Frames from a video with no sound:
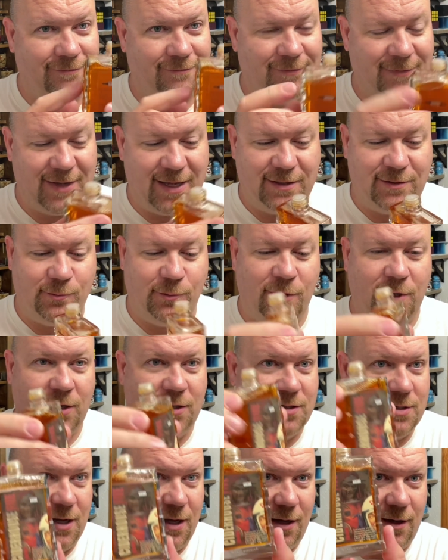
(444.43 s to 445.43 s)
that's where
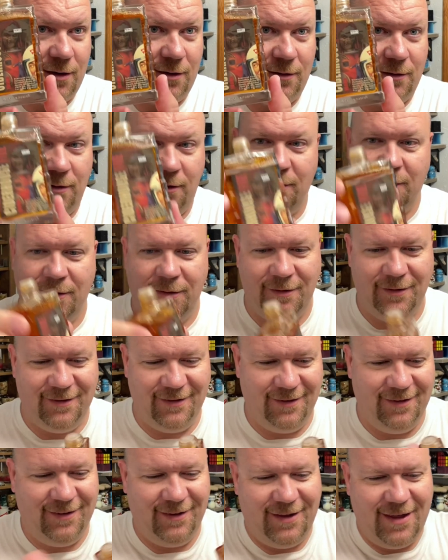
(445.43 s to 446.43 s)
it's
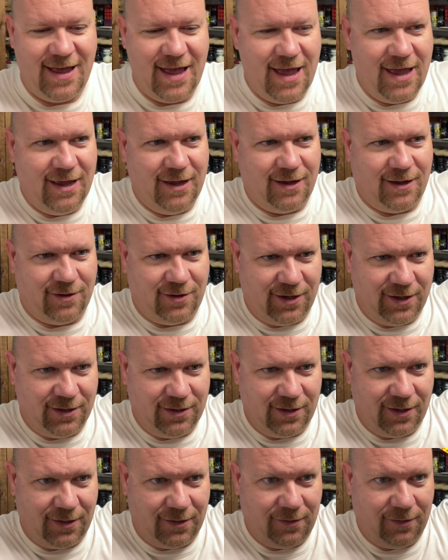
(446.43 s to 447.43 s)
at. I like
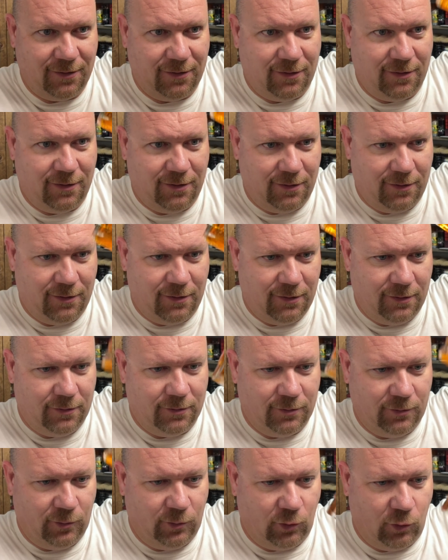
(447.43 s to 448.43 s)
that
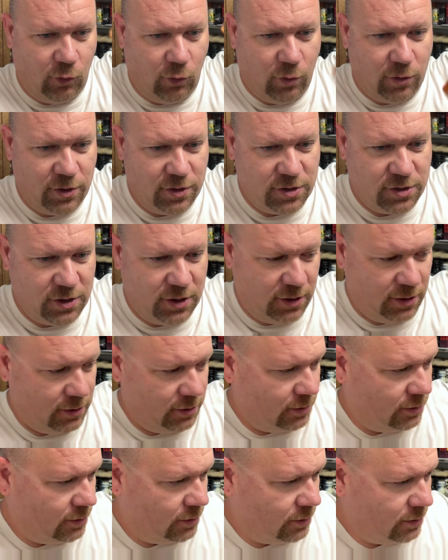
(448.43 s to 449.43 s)
little orange
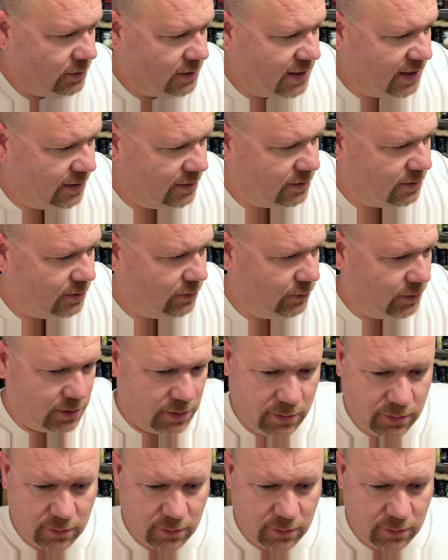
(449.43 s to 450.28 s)
tint to it.